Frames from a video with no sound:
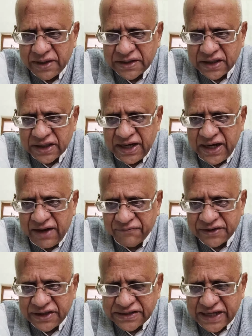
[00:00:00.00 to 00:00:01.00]
but certainly
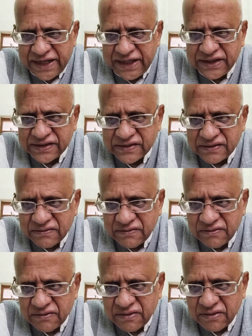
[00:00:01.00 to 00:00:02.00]
after the Chinese
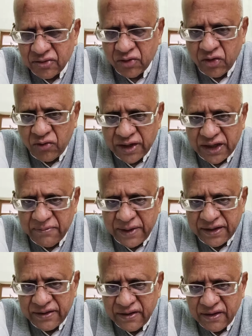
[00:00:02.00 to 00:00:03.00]
took over
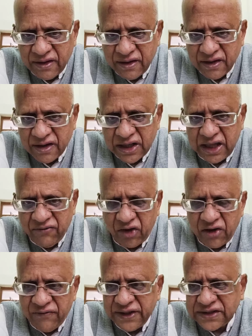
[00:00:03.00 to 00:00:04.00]
Tibet, they have
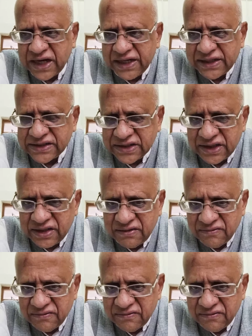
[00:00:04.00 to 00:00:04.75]
always contested